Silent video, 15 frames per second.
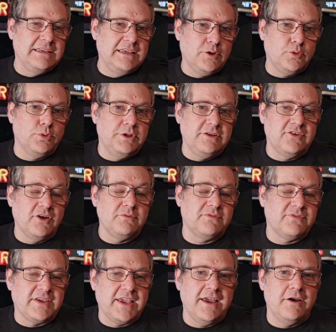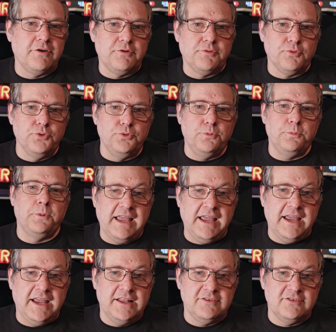Equally, don't forget a group
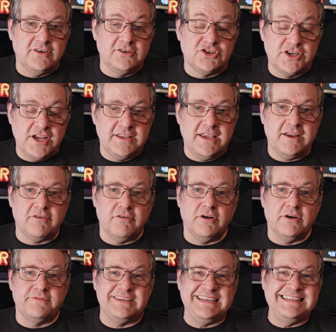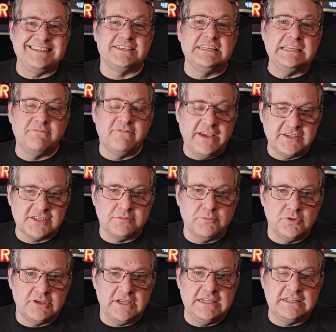and a shared aircraft. It's an
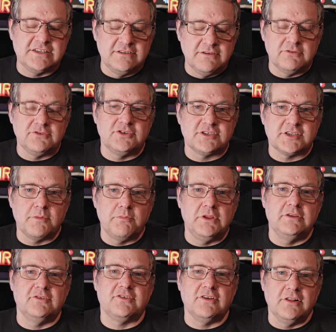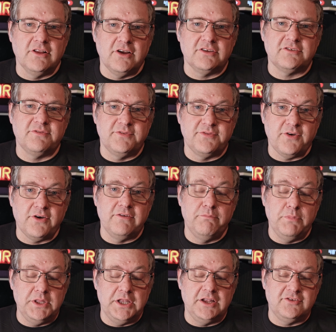investment. It's not just something that's going to last for
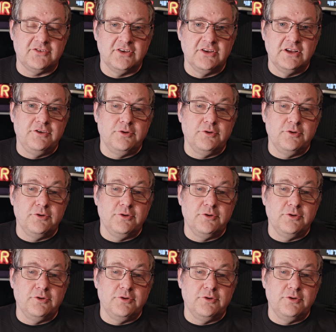five minutes.